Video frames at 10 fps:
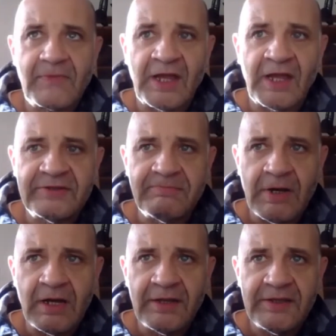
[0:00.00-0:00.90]
I did
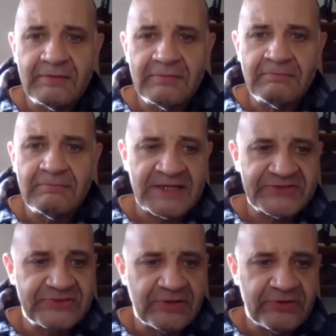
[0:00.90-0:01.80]
my
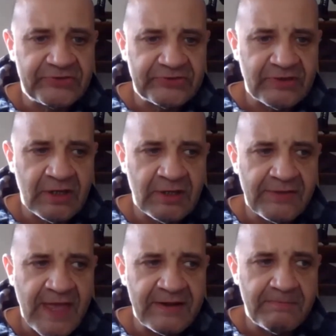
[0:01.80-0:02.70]
Masters and
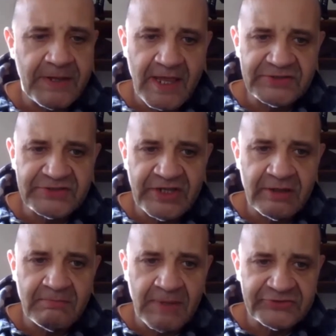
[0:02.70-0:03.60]
then PhD
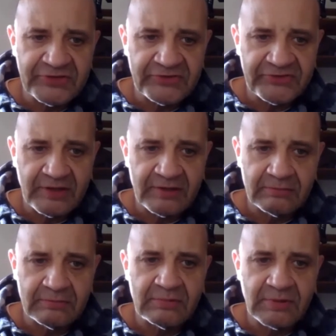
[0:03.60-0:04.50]
at Manchester,
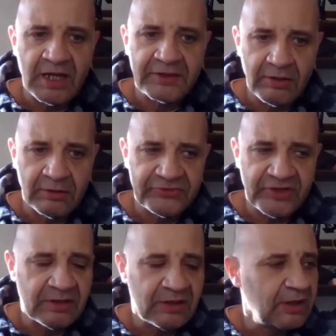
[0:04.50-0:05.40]
archaeology.